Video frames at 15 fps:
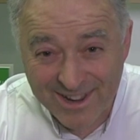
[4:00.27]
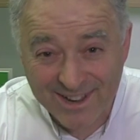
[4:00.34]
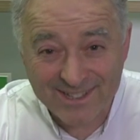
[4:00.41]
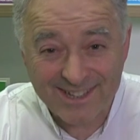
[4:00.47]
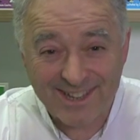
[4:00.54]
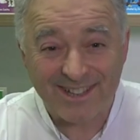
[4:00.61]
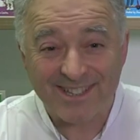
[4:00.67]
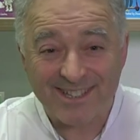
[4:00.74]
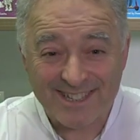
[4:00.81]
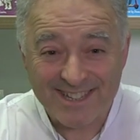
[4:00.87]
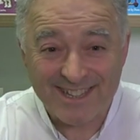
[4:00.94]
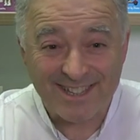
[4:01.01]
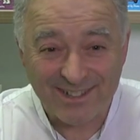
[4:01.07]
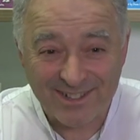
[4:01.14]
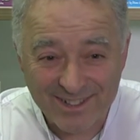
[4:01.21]
because I could
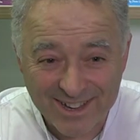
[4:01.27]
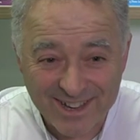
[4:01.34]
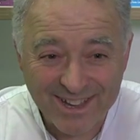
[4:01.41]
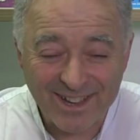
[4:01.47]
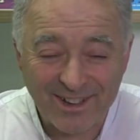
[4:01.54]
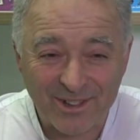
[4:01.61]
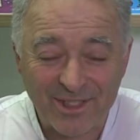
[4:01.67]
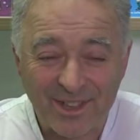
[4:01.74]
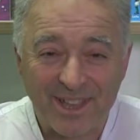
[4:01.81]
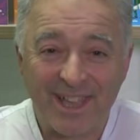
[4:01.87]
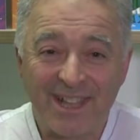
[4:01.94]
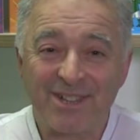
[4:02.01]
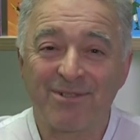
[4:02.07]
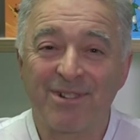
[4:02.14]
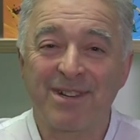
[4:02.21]
see other
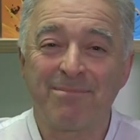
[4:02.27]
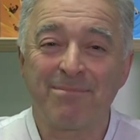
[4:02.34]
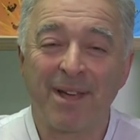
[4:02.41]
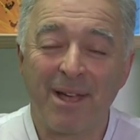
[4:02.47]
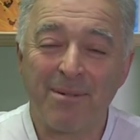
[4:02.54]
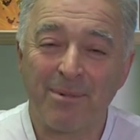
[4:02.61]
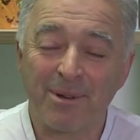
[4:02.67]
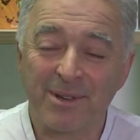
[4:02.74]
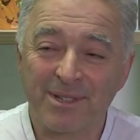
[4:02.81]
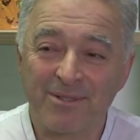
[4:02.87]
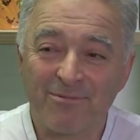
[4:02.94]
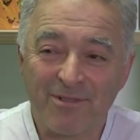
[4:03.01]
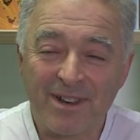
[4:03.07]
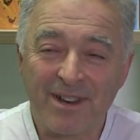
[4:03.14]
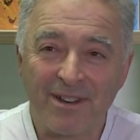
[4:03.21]
kids reading better books. So
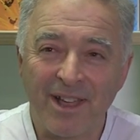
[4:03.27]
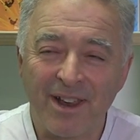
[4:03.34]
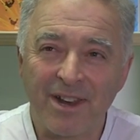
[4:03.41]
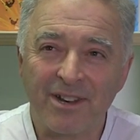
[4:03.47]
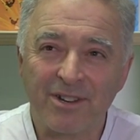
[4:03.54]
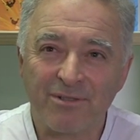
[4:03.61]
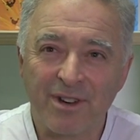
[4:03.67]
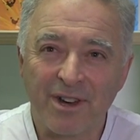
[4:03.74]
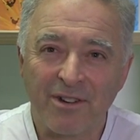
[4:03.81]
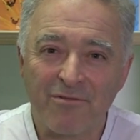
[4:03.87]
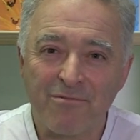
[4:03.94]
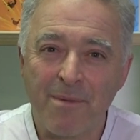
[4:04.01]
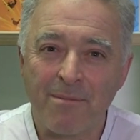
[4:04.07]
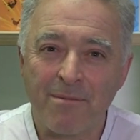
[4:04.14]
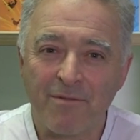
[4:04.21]
re- learning to read, I
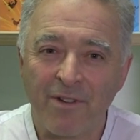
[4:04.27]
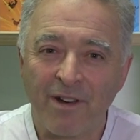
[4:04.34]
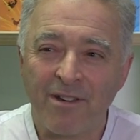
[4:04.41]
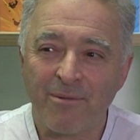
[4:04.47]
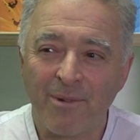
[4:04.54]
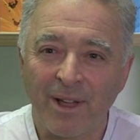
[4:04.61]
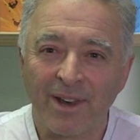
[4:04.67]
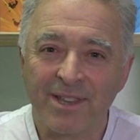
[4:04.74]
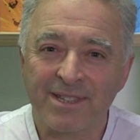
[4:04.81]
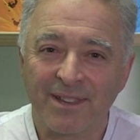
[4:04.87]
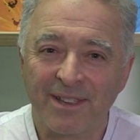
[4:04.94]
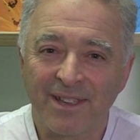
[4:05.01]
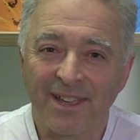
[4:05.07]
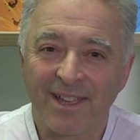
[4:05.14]
remember very well as a